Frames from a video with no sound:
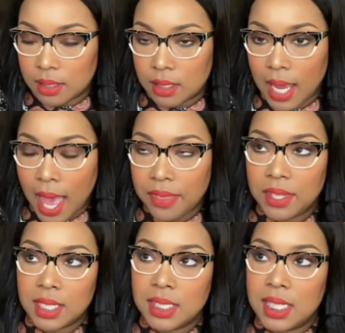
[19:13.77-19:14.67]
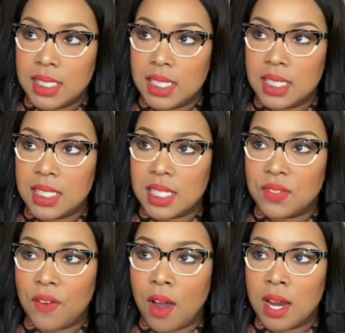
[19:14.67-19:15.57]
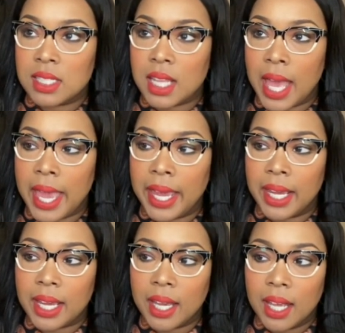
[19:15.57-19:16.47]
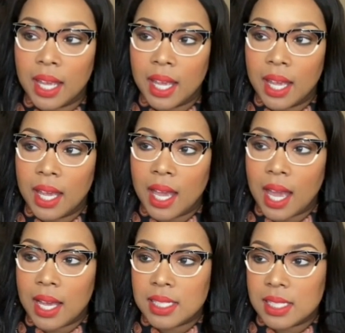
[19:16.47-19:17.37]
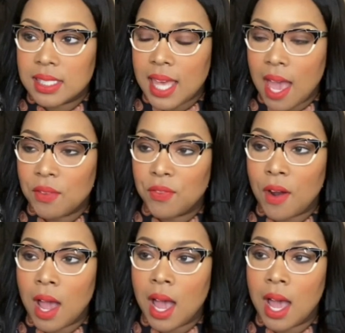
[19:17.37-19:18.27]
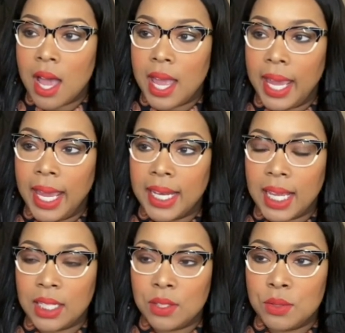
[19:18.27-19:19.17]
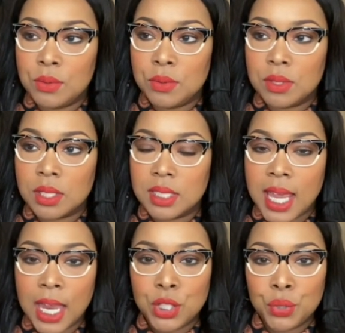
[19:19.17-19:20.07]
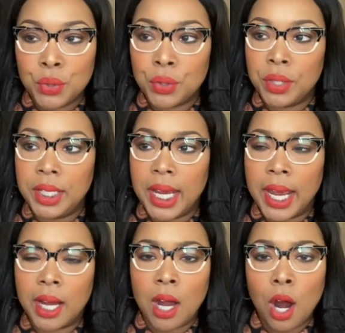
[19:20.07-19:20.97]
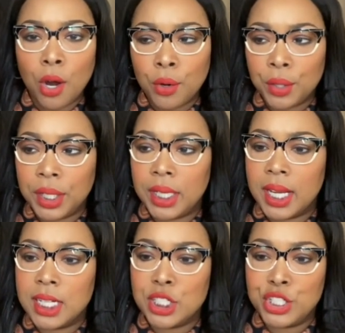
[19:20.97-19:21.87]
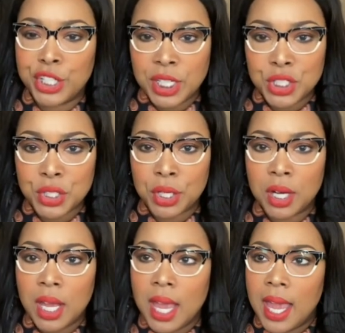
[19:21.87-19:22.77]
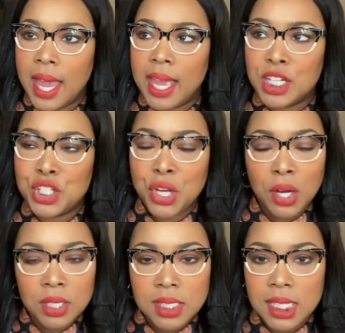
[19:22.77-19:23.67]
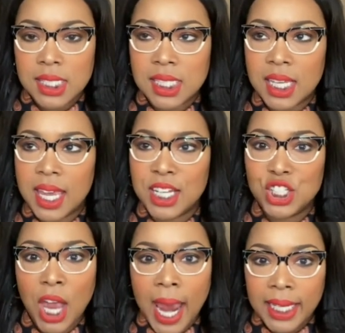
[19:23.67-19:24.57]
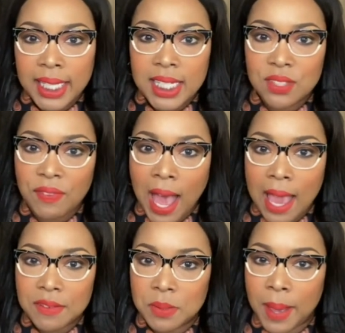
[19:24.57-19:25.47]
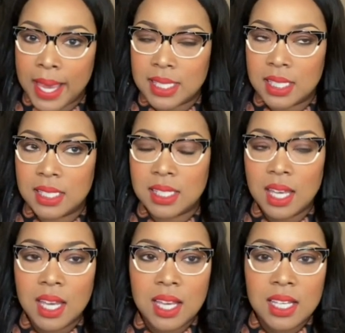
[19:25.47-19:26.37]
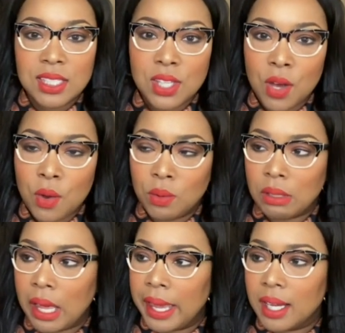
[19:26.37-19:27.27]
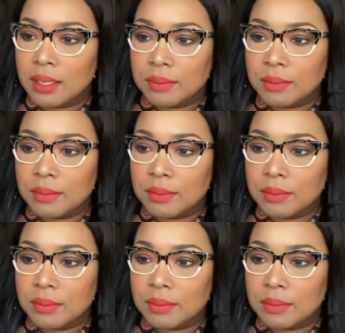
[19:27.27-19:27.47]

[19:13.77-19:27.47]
ethnic seasonings as far as like the saffron, and I use tandoori and curry and ginger and jerk seasoning and Chinese 5 spices. So like,